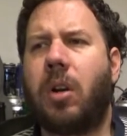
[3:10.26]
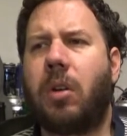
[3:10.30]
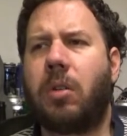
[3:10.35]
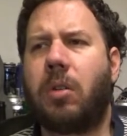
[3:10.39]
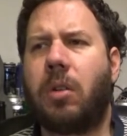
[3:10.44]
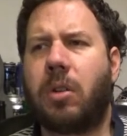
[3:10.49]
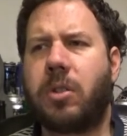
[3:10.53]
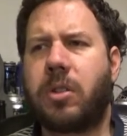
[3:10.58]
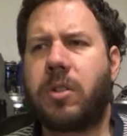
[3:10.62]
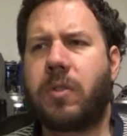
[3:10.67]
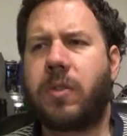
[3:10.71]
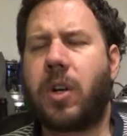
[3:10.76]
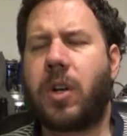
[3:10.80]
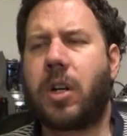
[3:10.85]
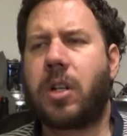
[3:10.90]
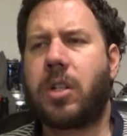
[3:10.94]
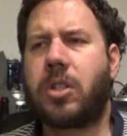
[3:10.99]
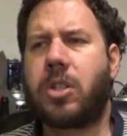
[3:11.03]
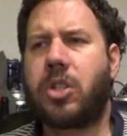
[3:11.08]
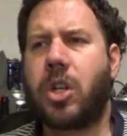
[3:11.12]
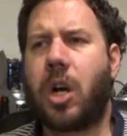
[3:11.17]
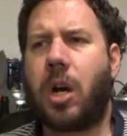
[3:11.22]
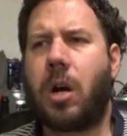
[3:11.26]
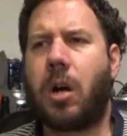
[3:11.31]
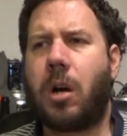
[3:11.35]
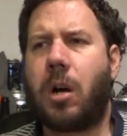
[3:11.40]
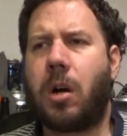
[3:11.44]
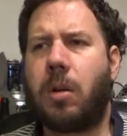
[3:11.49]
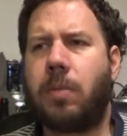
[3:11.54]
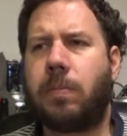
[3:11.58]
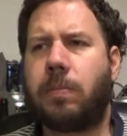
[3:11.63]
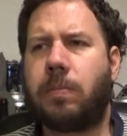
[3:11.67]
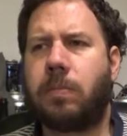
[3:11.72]
lots of kind of
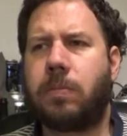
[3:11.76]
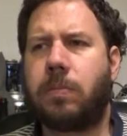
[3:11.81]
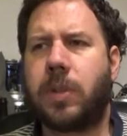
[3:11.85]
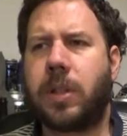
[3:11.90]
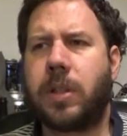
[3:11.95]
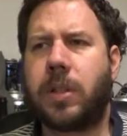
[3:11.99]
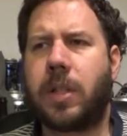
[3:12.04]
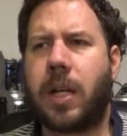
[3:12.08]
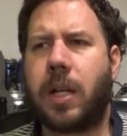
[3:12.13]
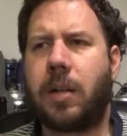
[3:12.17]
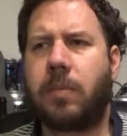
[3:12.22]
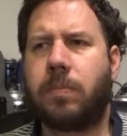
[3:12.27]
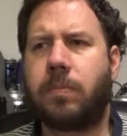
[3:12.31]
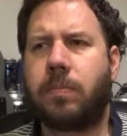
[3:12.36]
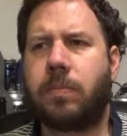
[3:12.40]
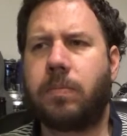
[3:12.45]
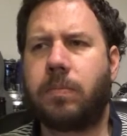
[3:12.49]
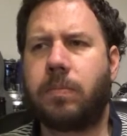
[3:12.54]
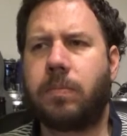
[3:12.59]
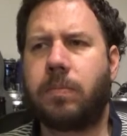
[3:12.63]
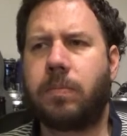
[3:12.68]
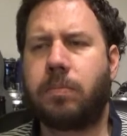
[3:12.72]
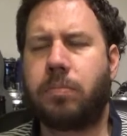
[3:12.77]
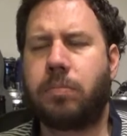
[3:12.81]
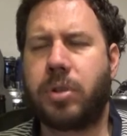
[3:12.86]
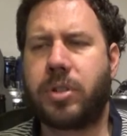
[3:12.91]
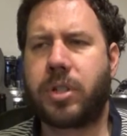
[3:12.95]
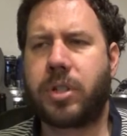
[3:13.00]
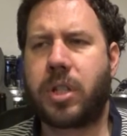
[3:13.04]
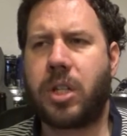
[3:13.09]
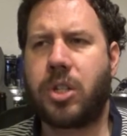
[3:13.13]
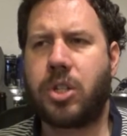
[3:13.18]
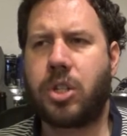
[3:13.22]
char in that,
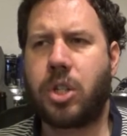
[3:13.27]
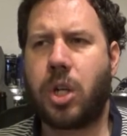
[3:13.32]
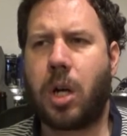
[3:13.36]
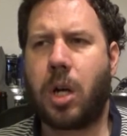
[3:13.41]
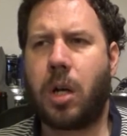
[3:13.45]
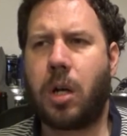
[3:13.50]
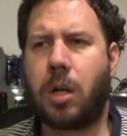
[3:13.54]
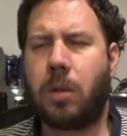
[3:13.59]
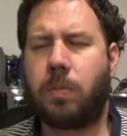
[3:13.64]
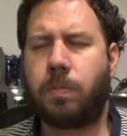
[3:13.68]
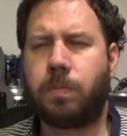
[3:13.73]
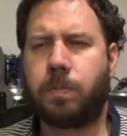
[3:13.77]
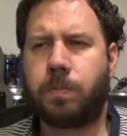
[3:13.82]
brisket char.